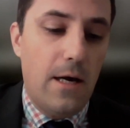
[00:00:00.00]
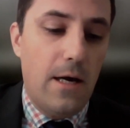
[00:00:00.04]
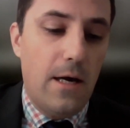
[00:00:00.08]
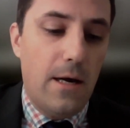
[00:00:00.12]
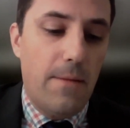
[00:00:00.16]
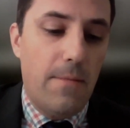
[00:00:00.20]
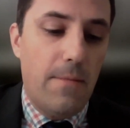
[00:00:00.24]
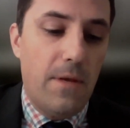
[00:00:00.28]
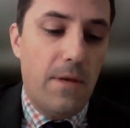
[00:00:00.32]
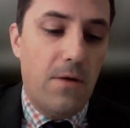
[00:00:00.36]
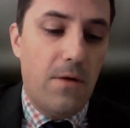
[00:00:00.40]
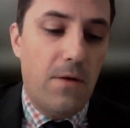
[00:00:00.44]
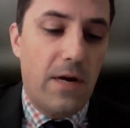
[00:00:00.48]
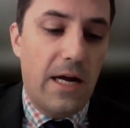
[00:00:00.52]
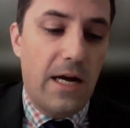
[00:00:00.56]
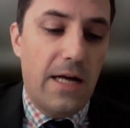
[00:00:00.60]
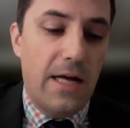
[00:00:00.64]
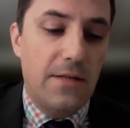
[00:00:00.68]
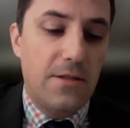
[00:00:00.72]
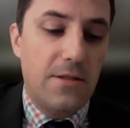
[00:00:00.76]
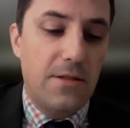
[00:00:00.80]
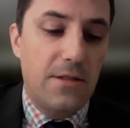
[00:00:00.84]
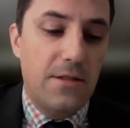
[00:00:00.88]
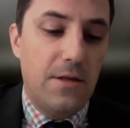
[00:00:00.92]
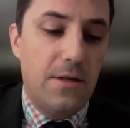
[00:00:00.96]
Um, in
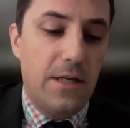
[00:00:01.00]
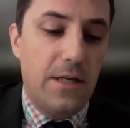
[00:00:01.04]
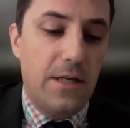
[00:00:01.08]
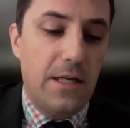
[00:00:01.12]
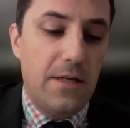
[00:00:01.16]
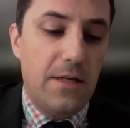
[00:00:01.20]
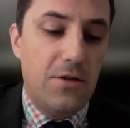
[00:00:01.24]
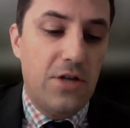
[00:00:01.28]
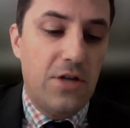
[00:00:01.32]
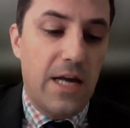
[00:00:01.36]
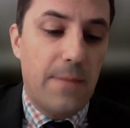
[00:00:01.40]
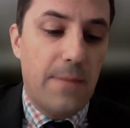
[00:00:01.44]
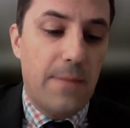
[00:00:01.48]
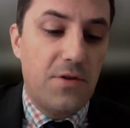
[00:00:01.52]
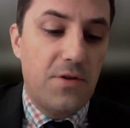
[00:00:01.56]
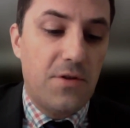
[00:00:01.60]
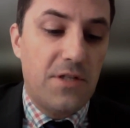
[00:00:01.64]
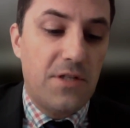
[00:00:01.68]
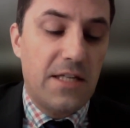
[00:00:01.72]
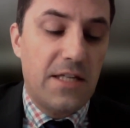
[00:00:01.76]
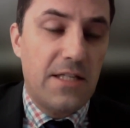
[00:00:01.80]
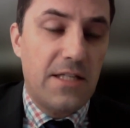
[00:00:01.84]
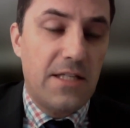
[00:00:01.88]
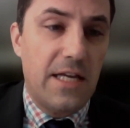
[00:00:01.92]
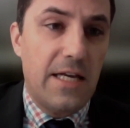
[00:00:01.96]
regards to the
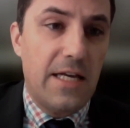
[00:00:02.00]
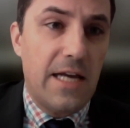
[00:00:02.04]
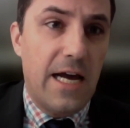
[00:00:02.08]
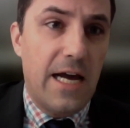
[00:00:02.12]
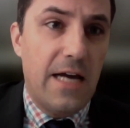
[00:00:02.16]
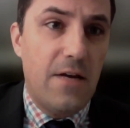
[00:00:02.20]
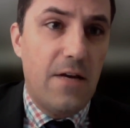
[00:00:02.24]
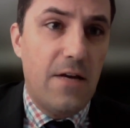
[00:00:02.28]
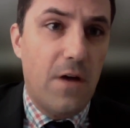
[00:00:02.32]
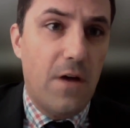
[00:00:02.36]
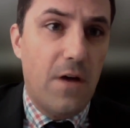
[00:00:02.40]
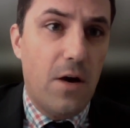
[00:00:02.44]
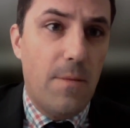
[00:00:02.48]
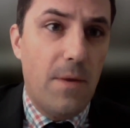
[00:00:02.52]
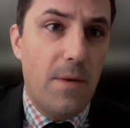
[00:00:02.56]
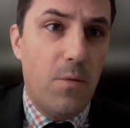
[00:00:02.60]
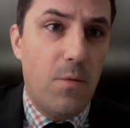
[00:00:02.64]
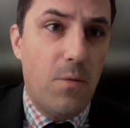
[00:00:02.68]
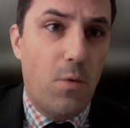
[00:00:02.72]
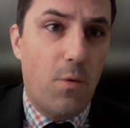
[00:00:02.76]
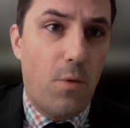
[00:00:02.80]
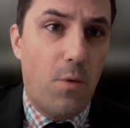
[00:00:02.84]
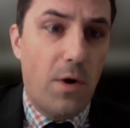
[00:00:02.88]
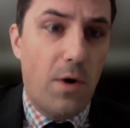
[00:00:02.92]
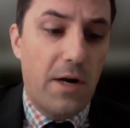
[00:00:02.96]
Chapter 689
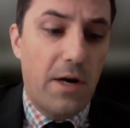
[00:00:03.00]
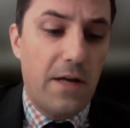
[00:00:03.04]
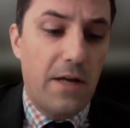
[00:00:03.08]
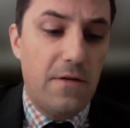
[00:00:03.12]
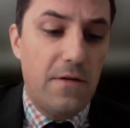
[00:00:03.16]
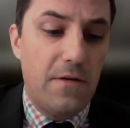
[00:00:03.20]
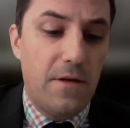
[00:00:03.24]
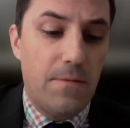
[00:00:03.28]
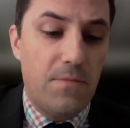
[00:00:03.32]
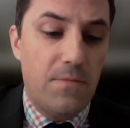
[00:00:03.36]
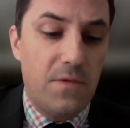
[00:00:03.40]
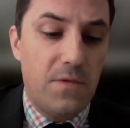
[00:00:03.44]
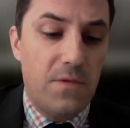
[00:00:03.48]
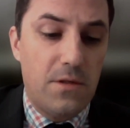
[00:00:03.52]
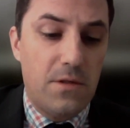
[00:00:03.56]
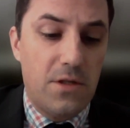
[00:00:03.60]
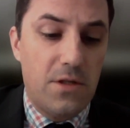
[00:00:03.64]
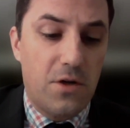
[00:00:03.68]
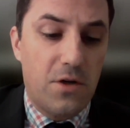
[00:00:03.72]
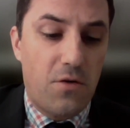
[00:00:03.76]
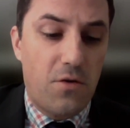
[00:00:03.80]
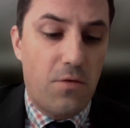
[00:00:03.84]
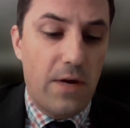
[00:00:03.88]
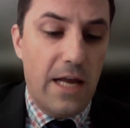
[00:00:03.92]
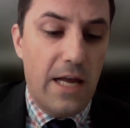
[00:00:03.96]
development, we're working to
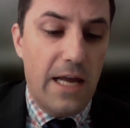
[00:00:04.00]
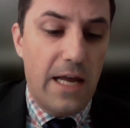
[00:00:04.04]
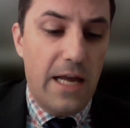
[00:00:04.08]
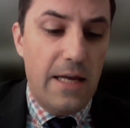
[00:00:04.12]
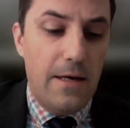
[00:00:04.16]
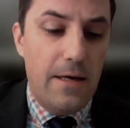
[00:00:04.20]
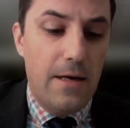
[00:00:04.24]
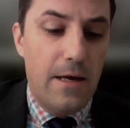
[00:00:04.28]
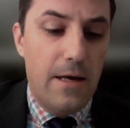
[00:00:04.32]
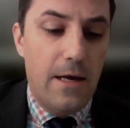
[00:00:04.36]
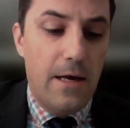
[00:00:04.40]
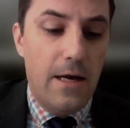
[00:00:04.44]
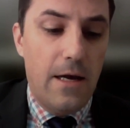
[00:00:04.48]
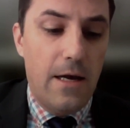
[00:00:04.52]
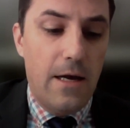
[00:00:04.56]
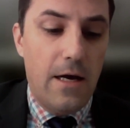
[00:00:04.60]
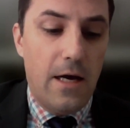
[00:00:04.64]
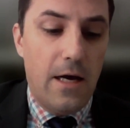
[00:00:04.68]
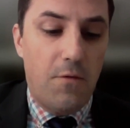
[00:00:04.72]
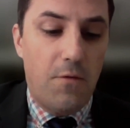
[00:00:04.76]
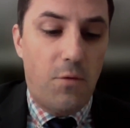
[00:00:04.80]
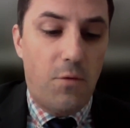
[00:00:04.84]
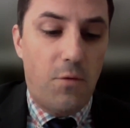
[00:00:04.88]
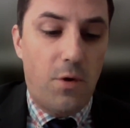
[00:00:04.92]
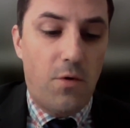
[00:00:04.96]
to create.
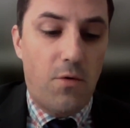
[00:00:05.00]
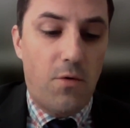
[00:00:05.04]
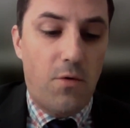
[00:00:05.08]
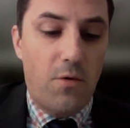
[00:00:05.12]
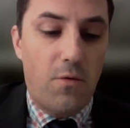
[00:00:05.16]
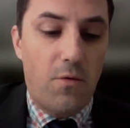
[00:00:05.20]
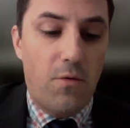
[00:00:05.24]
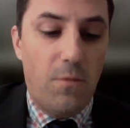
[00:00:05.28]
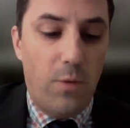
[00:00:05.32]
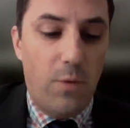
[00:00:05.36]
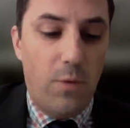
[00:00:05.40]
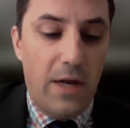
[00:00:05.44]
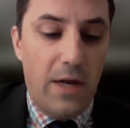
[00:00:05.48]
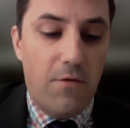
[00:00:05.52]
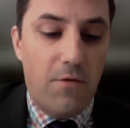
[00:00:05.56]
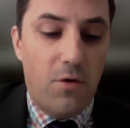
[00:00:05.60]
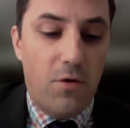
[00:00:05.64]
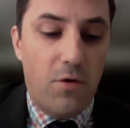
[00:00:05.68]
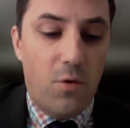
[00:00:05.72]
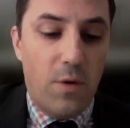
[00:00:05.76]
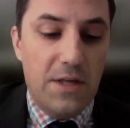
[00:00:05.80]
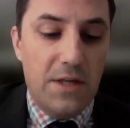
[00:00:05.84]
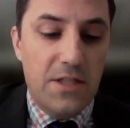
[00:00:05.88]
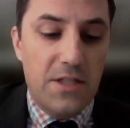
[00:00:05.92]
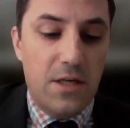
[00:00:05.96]
Uh, we, we
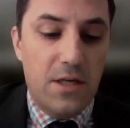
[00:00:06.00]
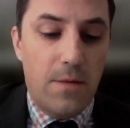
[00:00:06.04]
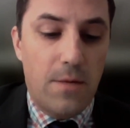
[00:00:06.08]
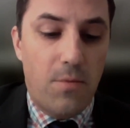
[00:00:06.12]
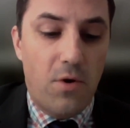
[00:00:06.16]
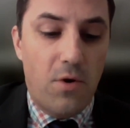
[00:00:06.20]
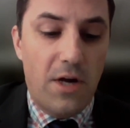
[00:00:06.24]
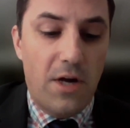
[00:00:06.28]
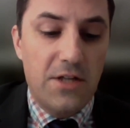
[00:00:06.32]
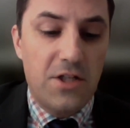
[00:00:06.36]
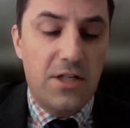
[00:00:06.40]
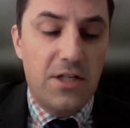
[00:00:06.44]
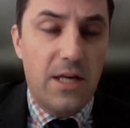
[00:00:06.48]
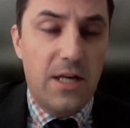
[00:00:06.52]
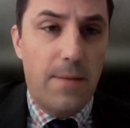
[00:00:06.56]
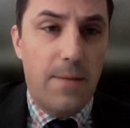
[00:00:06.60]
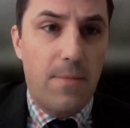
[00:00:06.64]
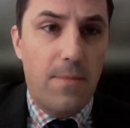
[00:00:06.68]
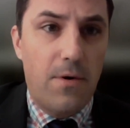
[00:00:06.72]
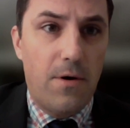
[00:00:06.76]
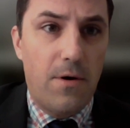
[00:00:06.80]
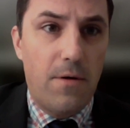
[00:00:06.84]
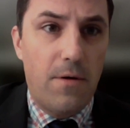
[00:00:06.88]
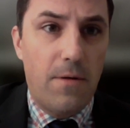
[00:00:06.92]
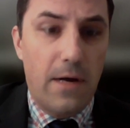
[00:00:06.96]
have requested a project
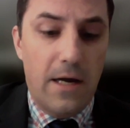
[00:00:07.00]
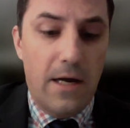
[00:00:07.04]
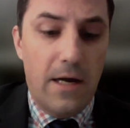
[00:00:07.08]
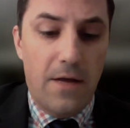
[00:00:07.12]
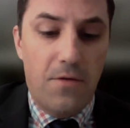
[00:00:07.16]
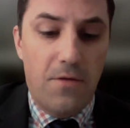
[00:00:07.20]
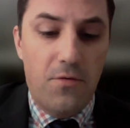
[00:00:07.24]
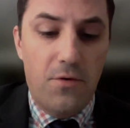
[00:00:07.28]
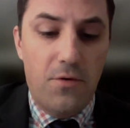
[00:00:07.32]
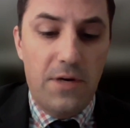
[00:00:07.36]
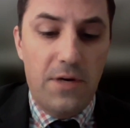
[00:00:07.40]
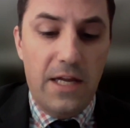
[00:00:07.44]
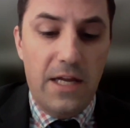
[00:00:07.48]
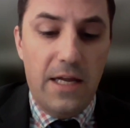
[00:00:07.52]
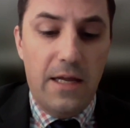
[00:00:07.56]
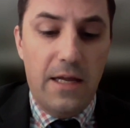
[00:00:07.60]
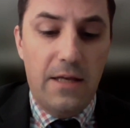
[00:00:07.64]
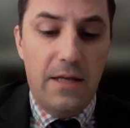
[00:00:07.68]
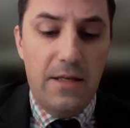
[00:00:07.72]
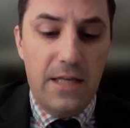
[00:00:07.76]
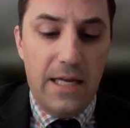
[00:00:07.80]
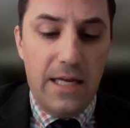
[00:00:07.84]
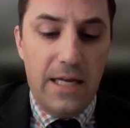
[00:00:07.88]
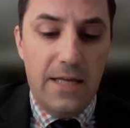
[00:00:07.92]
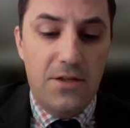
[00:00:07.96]
number uh, through
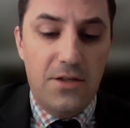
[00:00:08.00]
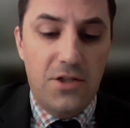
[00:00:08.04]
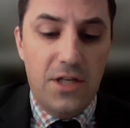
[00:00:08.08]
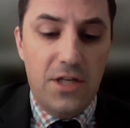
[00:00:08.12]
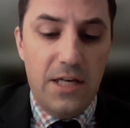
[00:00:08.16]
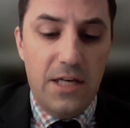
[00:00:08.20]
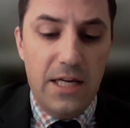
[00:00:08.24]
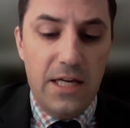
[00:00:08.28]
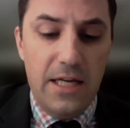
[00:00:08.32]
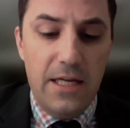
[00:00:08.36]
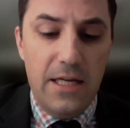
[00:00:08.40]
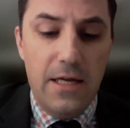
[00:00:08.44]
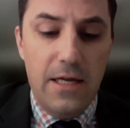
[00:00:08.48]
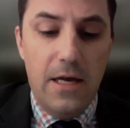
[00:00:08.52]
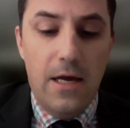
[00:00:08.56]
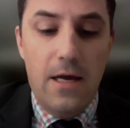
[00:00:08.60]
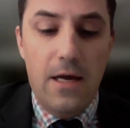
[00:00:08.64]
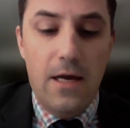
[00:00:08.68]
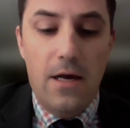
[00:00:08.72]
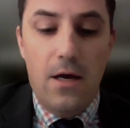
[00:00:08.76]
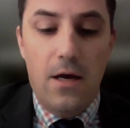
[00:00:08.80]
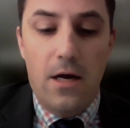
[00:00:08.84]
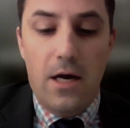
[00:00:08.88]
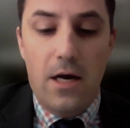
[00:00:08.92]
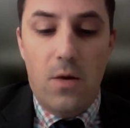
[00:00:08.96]
D DHCD
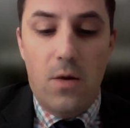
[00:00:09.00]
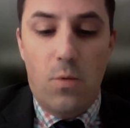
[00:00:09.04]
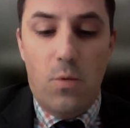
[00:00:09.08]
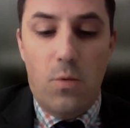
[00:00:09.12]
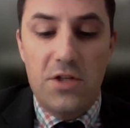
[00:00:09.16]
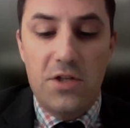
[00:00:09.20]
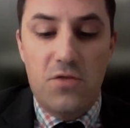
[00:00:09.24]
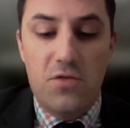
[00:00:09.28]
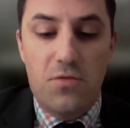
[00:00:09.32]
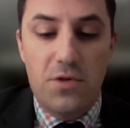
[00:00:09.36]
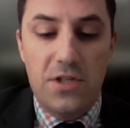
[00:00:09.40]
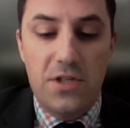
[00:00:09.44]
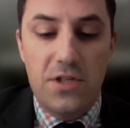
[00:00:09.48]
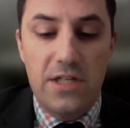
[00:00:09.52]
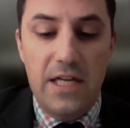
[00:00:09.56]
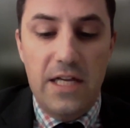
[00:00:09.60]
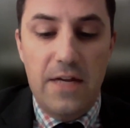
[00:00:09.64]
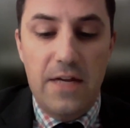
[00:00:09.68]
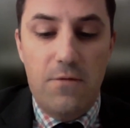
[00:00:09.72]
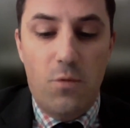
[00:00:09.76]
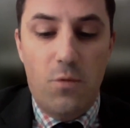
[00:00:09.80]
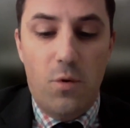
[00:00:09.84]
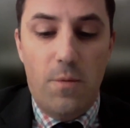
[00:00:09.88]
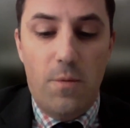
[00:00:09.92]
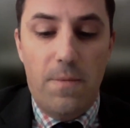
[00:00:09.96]
uh, once
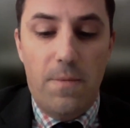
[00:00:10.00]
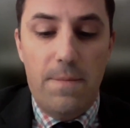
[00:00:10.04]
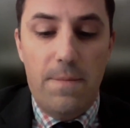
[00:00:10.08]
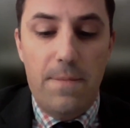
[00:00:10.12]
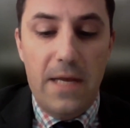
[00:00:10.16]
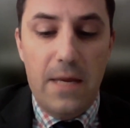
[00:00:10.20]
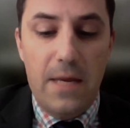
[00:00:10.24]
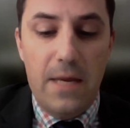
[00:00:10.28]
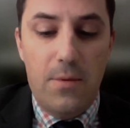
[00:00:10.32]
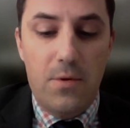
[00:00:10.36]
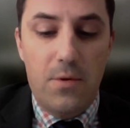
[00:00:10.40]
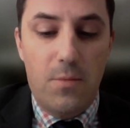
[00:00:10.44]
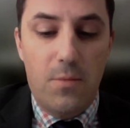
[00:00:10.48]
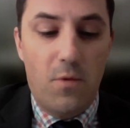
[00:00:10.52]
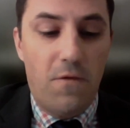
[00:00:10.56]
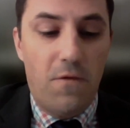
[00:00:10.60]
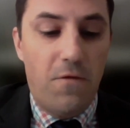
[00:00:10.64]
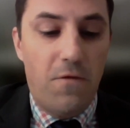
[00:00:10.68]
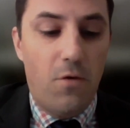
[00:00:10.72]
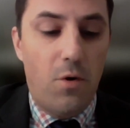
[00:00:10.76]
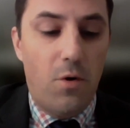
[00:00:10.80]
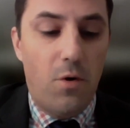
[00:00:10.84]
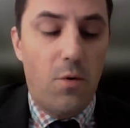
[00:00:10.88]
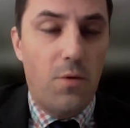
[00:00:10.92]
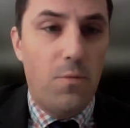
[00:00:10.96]
received, we'll be able to
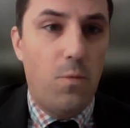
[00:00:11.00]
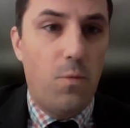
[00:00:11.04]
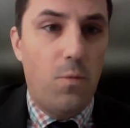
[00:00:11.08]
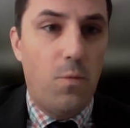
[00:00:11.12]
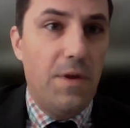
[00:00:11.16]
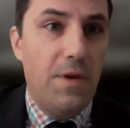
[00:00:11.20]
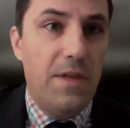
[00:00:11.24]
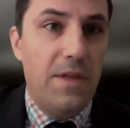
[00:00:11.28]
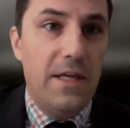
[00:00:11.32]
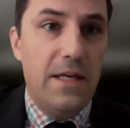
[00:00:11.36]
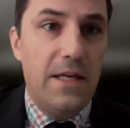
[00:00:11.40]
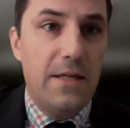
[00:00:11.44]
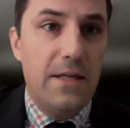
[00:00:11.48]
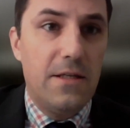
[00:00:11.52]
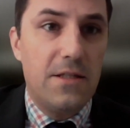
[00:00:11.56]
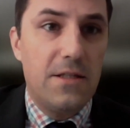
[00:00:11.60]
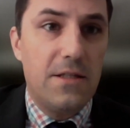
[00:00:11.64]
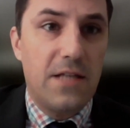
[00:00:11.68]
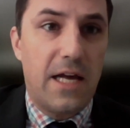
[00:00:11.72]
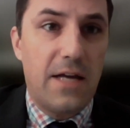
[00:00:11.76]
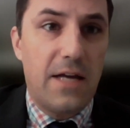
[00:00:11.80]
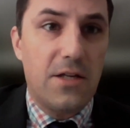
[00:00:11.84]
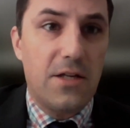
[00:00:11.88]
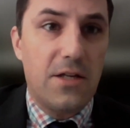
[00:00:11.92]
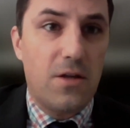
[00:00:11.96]
move forward with the
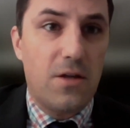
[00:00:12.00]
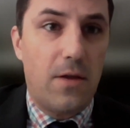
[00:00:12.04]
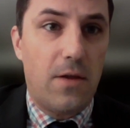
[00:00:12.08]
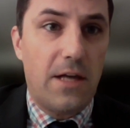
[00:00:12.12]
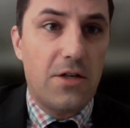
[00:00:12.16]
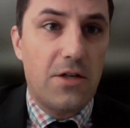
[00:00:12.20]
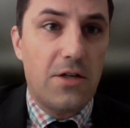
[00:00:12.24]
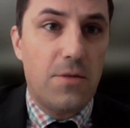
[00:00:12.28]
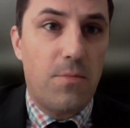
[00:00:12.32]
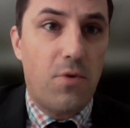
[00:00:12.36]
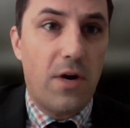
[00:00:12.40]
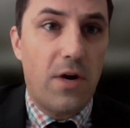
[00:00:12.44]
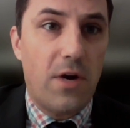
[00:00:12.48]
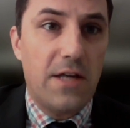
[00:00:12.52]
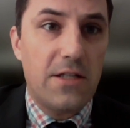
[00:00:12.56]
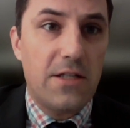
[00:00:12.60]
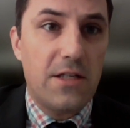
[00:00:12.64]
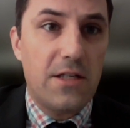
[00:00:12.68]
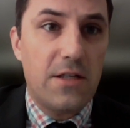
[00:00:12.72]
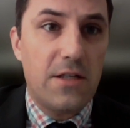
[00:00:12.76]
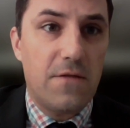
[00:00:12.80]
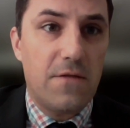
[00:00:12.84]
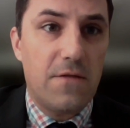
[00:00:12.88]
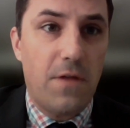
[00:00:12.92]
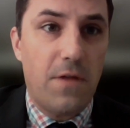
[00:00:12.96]
designer selection
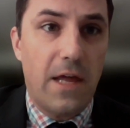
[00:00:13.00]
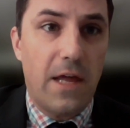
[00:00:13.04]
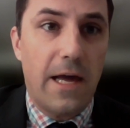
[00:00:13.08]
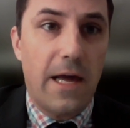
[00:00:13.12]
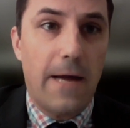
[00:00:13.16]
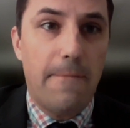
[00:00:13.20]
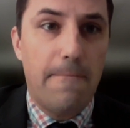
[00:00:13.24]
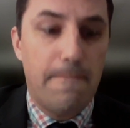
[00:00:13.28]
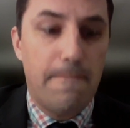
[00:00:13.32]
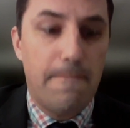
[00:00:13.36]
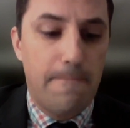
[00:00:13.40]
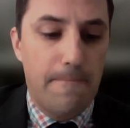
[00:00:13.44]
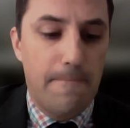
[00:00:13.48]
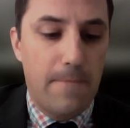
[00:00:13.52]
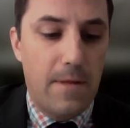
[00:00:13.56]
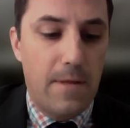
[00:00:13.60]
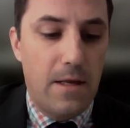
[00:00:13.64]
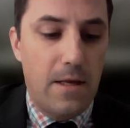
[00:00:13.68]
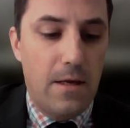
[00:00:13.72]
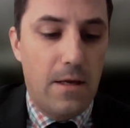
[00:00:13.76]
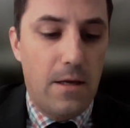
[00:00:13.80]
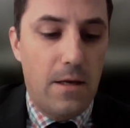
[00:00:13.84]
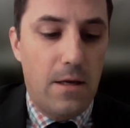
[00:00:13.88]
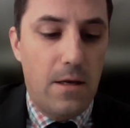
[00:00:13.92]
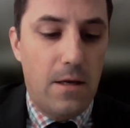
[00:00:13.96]
process for that.
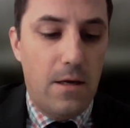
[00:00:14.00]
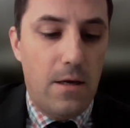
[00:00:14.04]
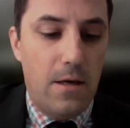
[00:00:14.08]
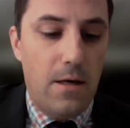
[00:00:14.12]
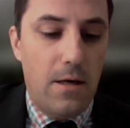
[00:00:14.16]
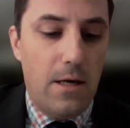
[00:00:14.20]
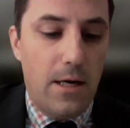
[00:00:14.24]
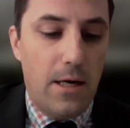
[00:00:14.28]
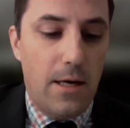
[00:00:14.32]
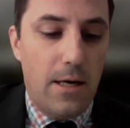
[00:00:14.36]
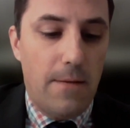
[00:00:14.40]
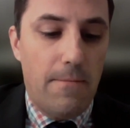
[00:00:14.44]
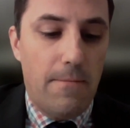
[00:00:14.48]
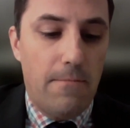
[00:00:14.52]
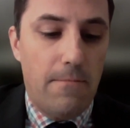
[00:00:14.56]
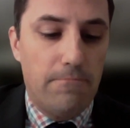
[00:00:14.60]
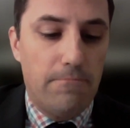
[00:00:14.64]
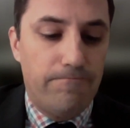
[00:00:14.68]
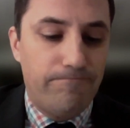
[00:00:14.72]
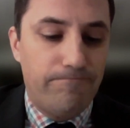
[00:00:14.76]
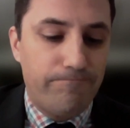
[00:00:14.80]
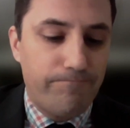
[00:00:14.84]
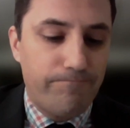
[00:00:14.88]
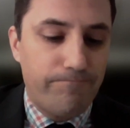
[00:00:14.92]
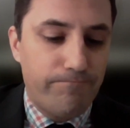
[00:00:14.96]
Um,